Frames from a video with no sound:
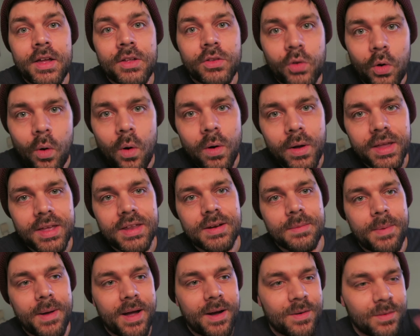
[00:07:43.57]
talking
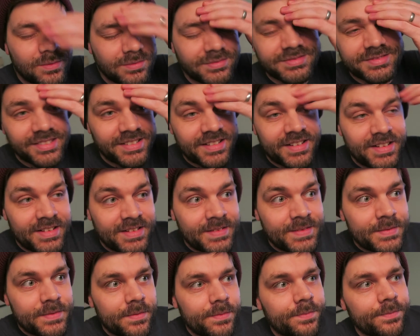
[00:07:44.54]
about
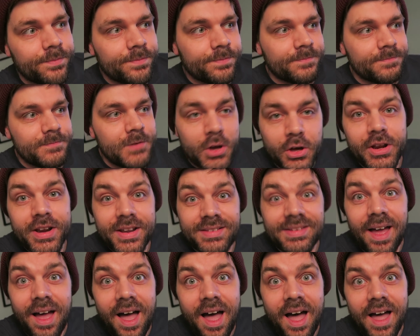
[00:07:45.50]
you're gonna
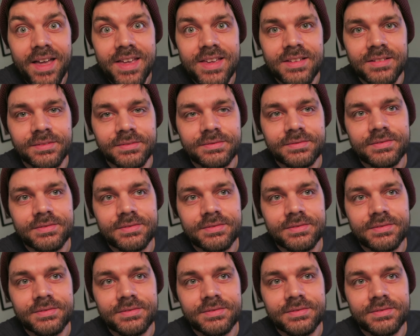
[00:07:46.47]
die,